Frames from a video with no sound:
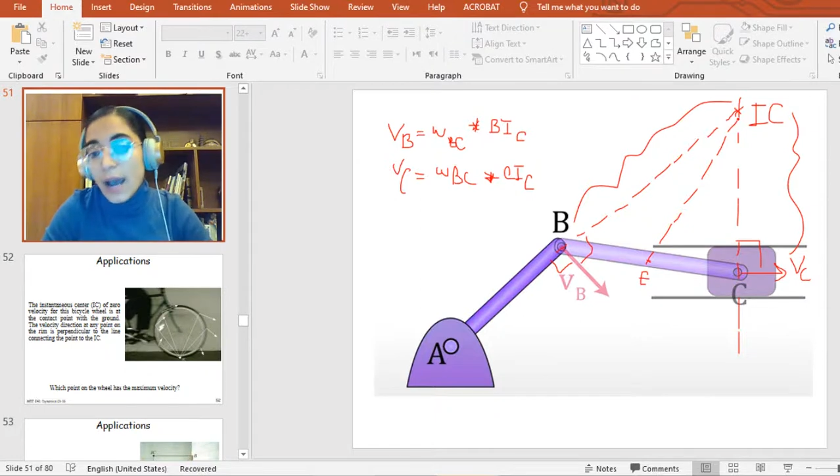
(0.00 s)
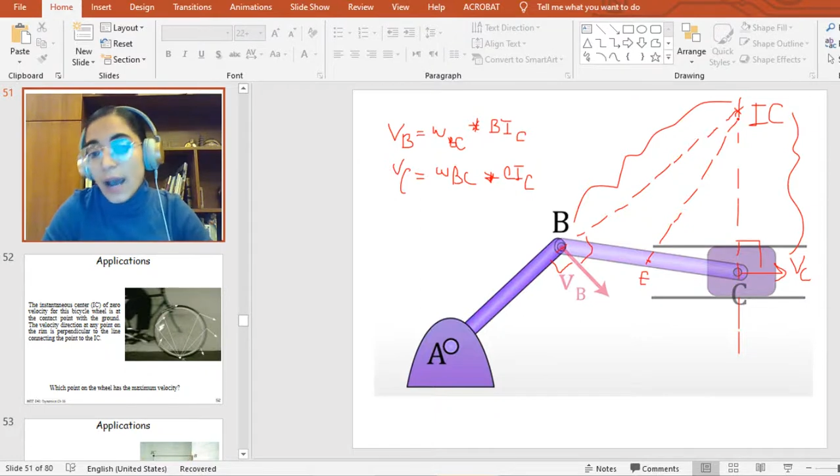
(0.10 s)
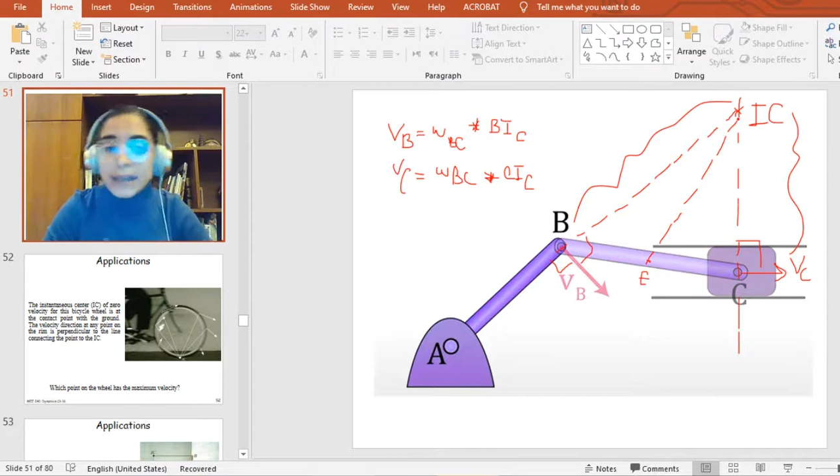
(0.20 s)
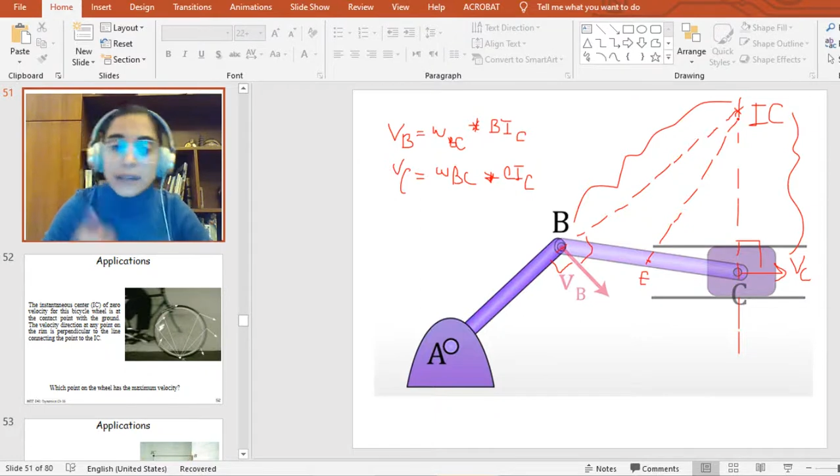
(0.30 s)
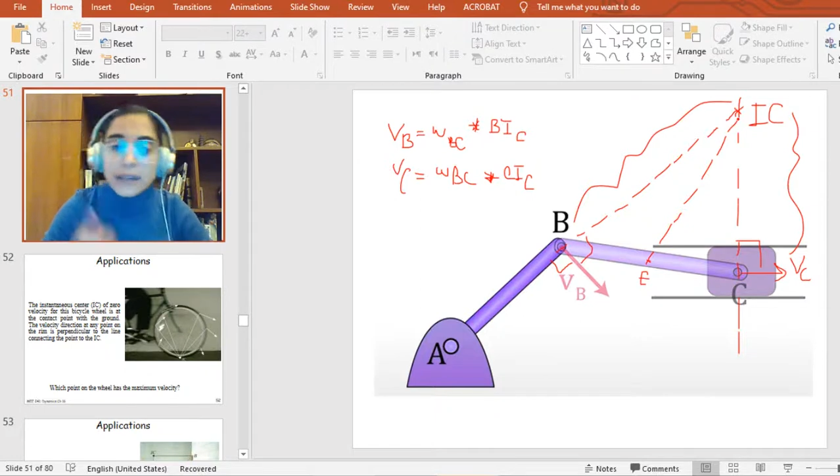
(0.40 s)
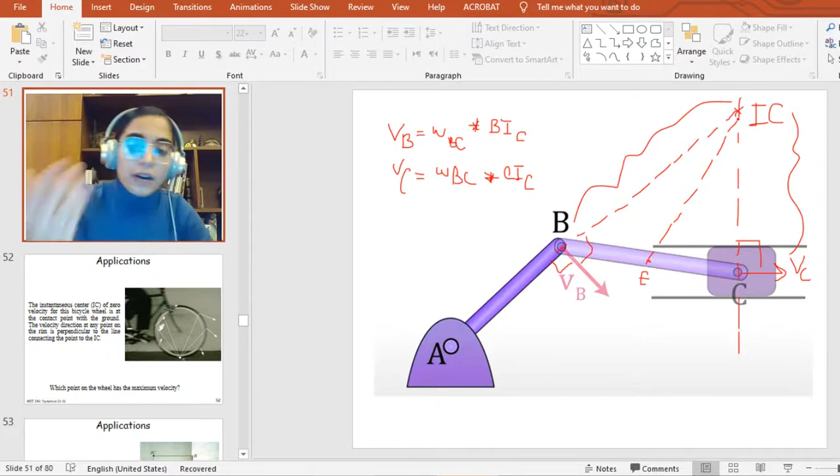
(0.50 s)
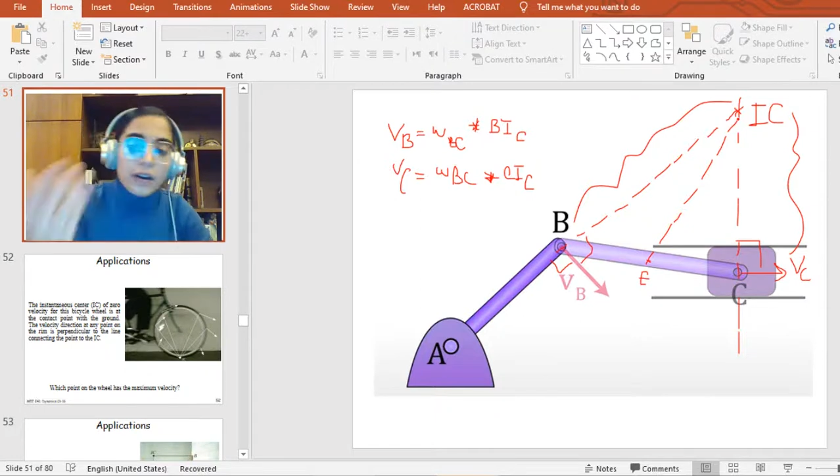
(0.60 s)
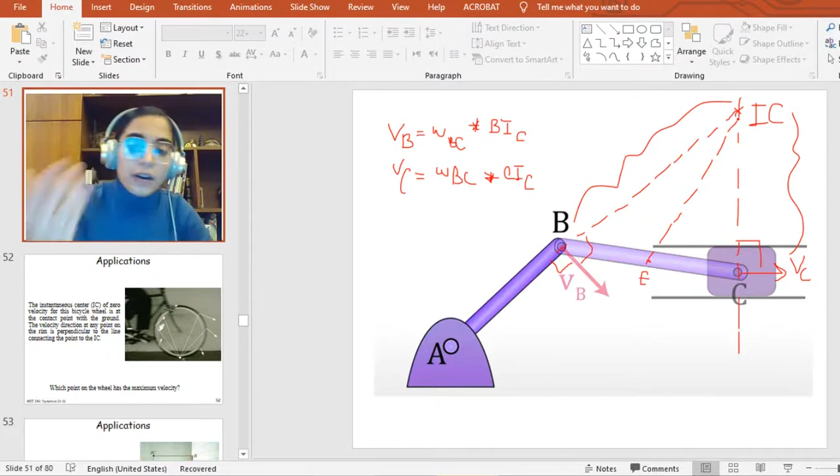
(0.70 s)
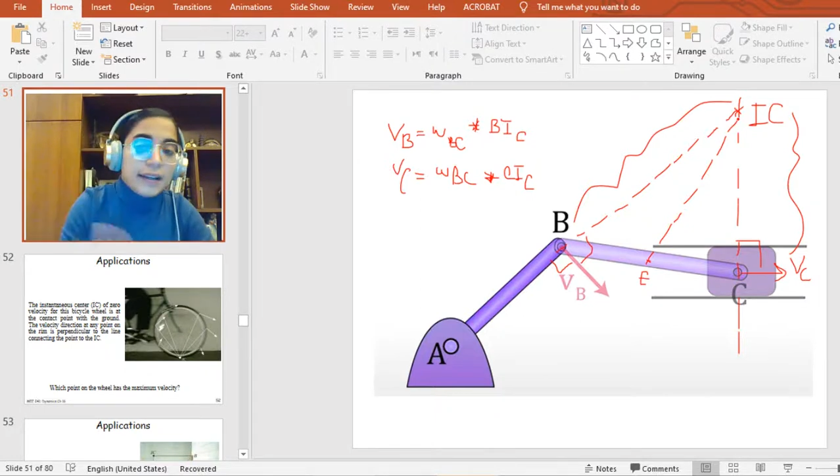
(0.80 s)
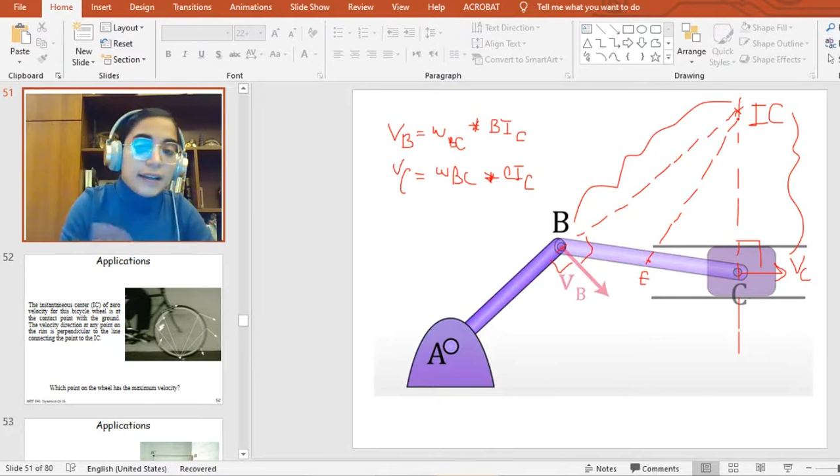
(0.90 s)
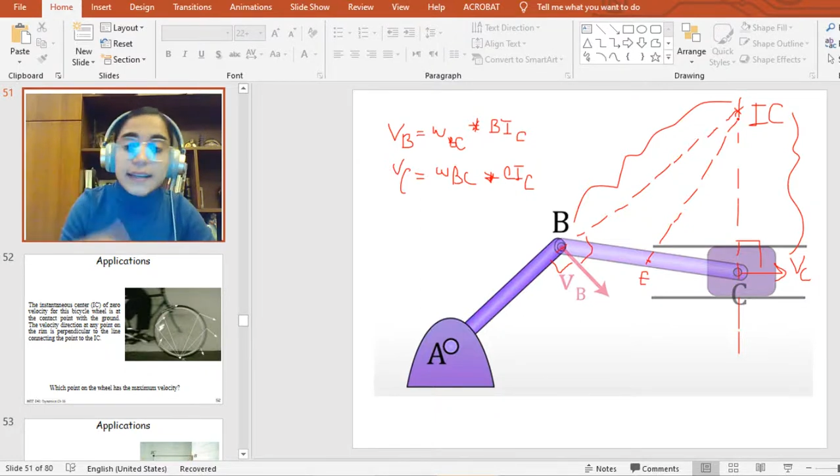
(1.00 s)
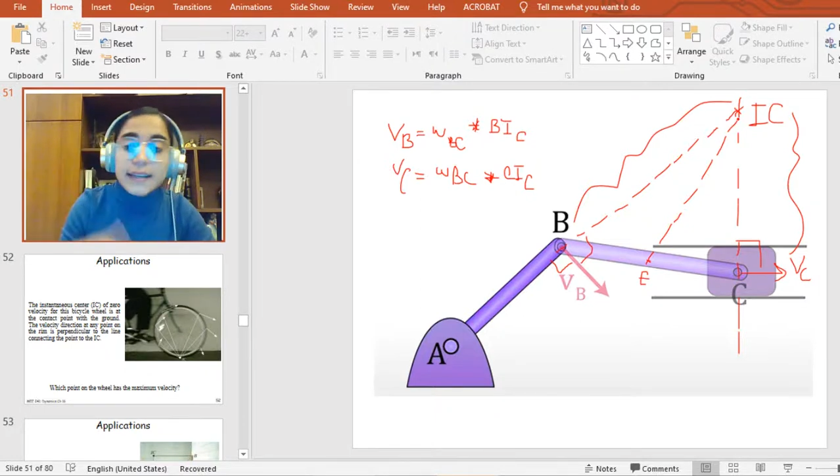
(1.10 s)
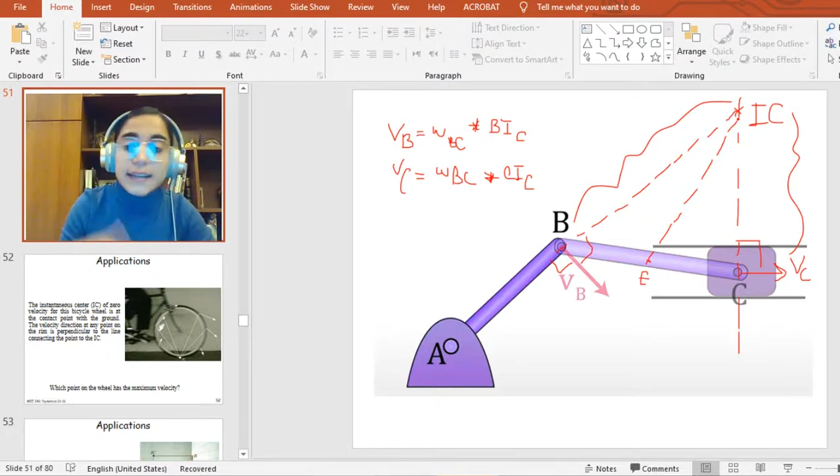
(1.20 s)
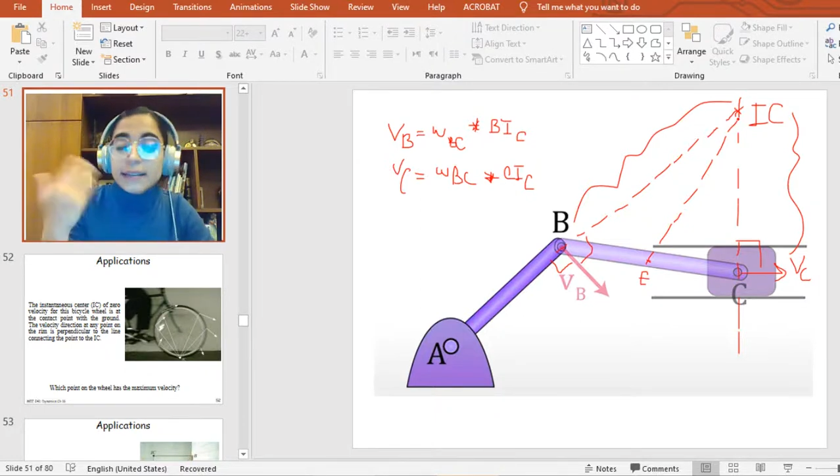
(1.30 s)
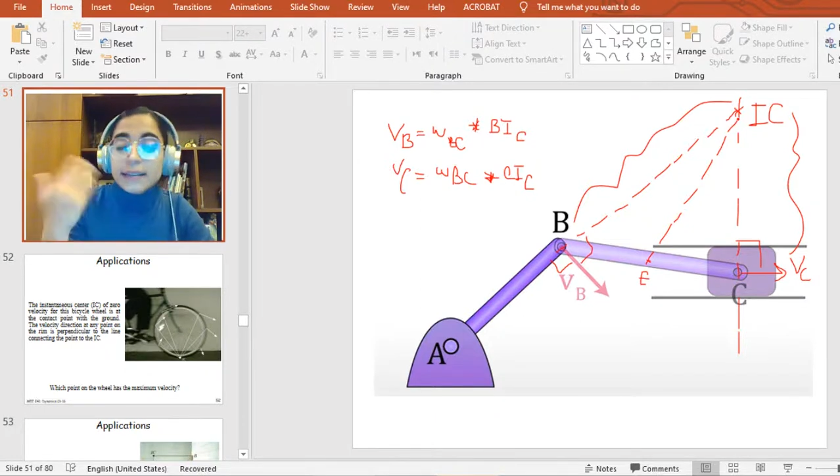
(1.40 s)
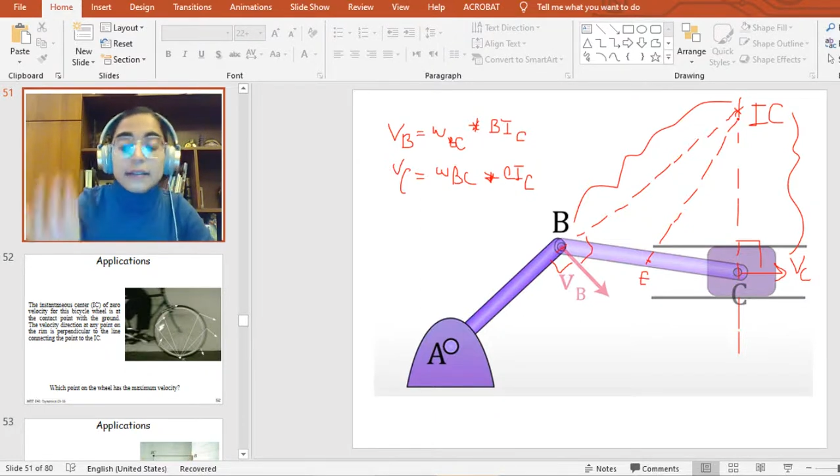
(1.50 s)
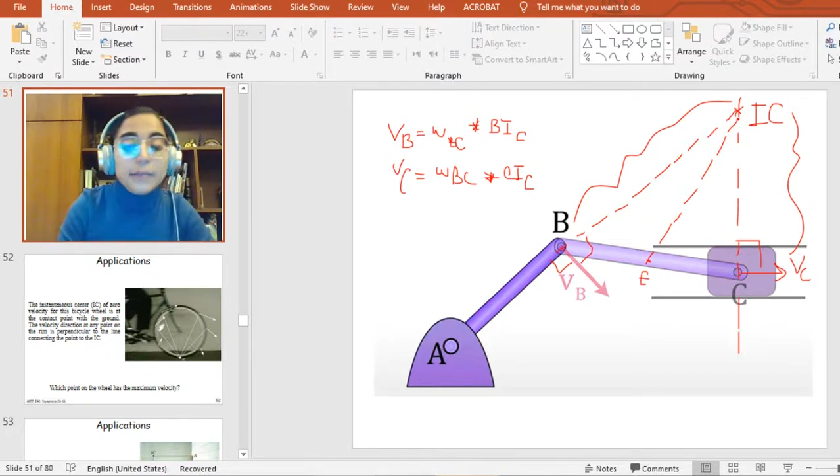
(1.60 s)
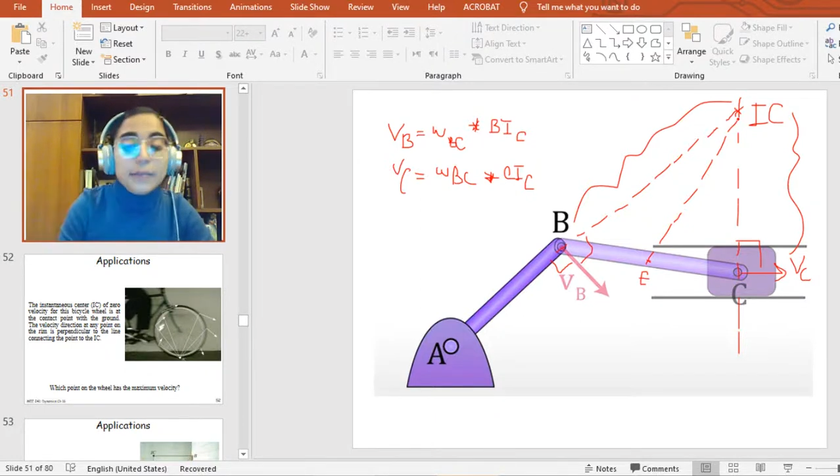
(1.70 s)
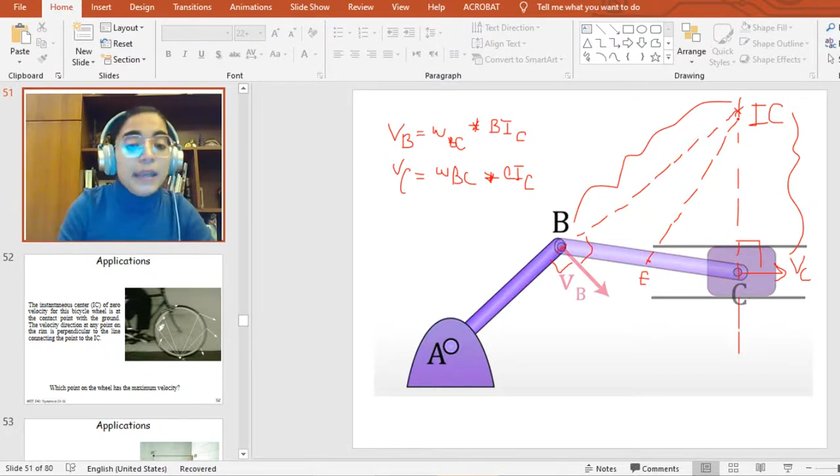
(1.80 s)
I can find IC and it could